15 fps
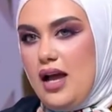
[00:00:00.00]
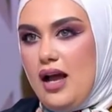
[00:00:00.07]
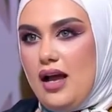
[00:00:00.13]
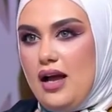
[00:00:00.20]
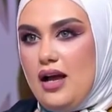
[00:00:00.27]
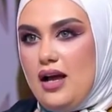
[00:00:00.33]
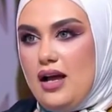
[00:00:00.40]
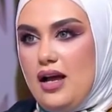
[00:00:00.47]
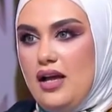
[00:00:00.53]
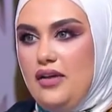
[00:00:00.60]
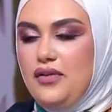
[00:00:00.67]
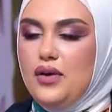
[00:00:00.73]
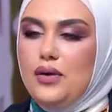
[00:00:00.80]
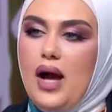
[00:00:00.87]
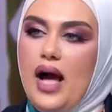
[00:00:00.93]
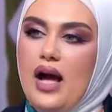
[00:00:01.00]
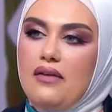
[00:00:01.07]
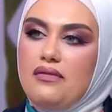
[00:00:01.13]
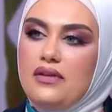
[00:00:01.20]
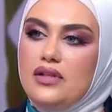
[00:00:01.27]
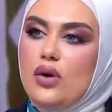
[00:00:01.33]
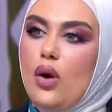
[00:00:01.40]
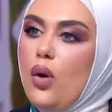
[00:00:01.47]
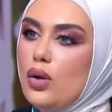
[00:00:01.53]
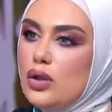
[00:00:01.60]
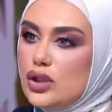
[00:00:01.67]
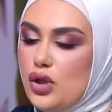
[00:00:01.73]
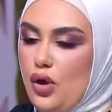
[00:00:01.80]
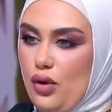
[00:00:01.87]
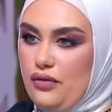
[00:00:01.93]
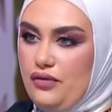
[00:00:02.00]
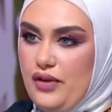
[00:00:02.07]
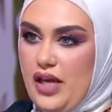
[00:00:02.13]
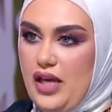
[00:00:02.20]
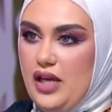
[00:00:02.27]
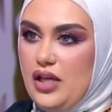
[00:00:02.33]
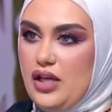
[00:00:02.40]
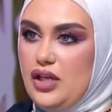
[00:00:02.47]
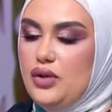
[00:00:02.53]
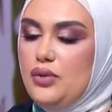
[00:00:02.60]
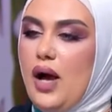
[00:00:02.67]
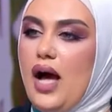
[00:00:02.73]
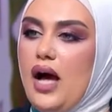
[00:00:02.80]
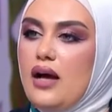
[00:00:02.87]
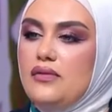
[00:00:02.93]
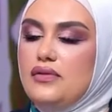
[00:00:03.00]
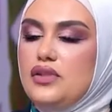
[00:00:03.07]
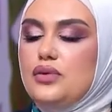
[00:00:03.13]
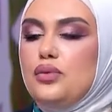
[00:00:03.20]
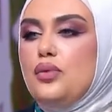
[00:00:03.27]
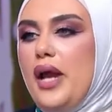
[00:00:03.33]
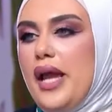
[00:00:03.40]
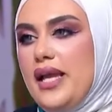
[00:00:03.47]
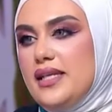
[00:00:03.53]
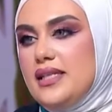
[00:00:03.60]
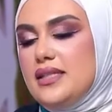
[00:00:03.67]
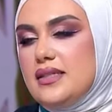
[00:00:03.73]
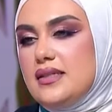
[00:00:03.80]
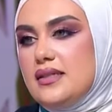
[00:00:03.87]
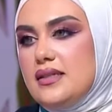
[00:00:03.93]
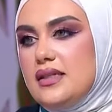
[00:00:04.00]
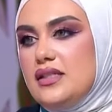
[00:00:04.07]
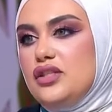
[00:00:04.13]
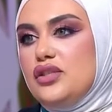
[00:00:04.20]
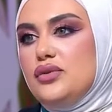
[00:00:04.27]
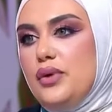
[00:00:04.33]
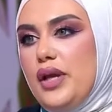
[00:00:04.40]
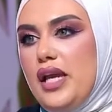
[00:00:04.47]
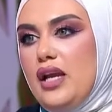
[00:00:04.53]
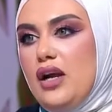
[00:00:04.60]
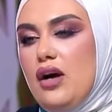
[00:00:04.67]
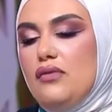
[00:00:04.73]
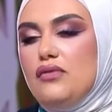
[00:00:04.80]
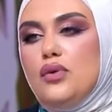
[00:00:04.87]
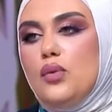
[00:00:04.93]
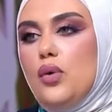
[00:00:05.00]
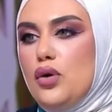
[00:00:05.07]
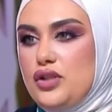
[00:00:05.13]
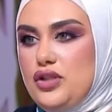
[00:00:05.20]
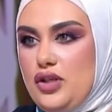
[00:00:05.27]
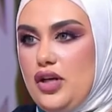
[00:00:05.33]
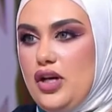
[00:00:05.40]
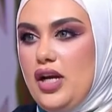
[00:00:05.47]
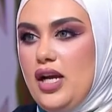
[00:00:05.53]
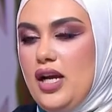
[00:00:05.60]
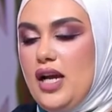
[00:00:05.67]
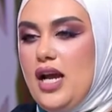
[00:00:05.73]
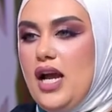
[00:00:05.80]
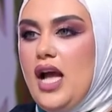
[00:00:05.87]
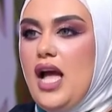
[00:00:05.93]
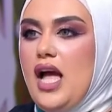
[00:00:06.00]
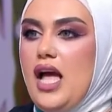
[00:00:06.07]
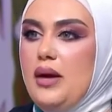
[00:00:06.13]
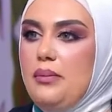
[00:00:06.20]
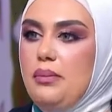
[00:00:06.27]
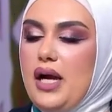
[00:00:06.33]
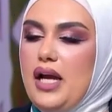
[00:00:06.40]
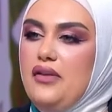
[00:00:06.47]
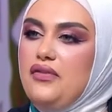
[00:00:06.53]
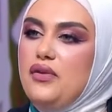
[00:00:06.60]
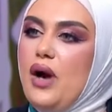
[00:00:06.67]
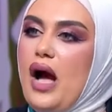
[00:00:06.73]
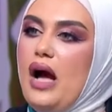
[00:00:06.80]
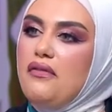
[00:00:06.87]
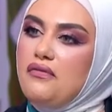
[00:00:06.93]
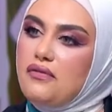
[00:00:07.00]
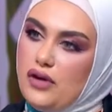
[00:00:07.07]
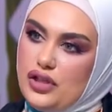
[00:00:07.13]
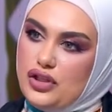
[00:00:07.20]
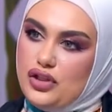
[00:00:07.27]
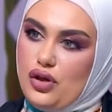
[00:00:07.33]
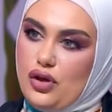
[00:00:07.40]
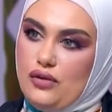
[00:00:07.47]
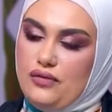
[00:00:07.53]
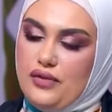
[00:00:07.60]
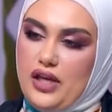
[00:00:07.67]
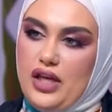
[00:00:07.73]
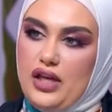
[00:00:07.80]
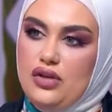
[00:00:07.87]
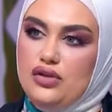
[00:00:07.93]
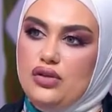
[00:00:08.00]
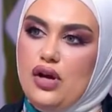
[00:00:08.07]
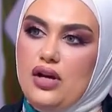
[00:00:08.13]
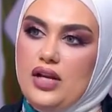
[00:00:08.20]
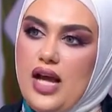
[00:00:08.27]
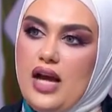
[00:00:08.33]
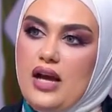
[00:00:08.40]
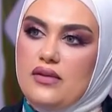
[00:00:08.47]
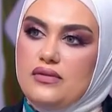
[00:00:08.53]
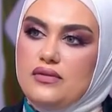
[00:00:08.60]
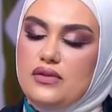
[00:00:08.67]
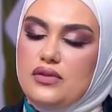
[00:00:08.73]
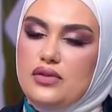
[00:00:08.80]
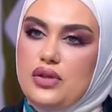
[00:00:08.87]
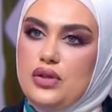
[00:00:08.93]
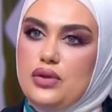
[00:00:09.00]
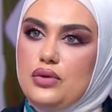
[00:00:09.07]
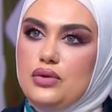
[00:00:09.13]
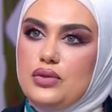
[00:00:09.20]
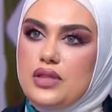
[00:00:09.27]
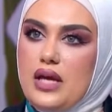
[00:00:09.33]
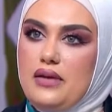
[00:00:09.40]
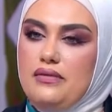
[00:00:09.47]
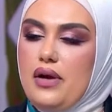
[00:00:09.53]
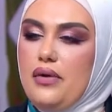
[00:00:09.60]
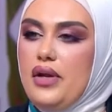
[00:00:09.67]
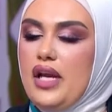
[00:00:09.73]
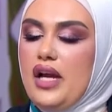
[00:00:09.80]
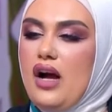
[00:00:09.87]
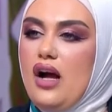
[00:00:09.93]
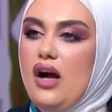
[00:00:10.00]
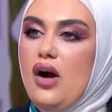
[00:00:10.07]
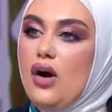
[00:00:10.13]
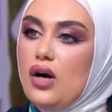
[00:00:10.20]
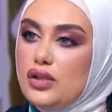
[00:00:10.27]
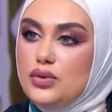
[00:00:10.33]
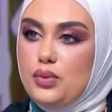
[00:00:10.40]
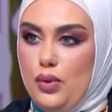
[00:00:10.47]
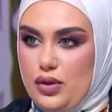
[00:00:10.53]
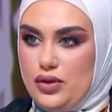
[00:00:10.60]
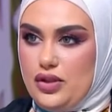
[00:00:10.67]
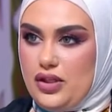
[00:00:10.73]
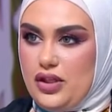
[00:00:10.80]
Uh, if you have an old coffee, you have to raise the degree of the water. But if you have fresh coffee, you don't have to use a very hot water.